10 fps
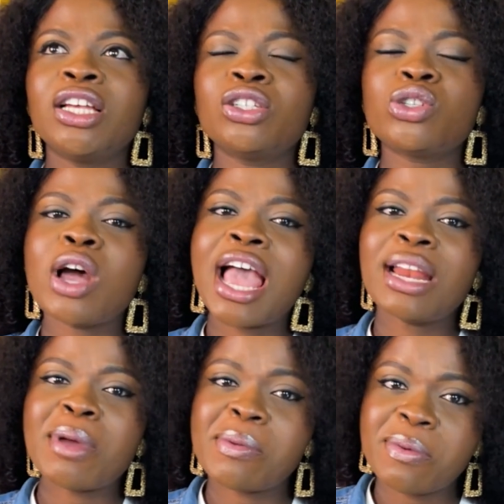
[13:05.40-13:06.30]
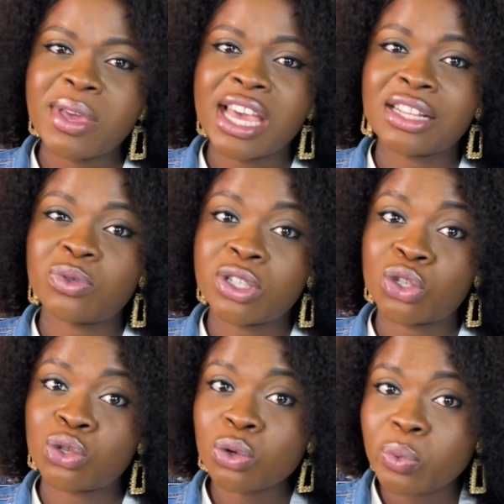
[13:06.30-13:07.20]
So I had my baby at
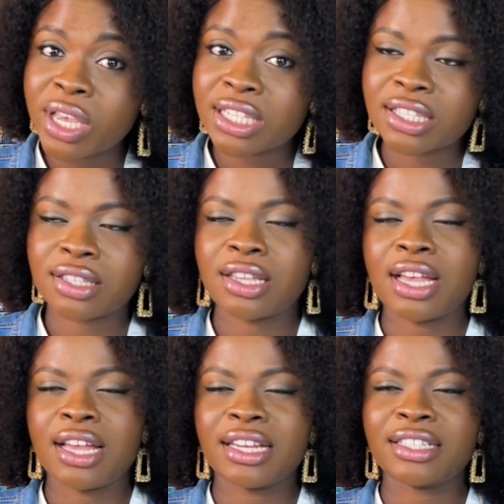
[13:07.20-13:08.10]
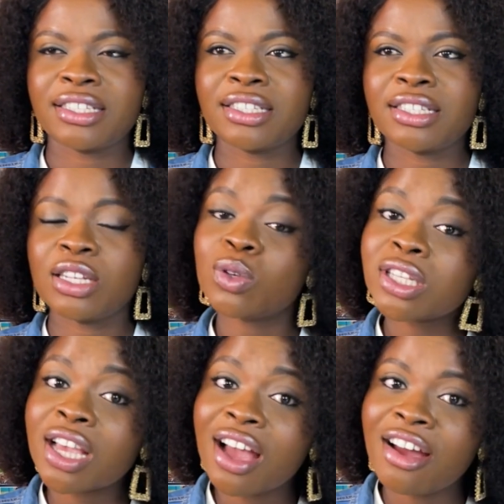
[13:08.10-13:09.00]
22 weeks, and it was
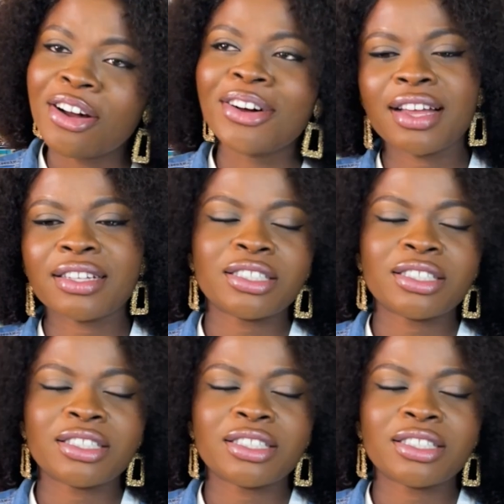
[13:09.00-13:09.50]
a girl.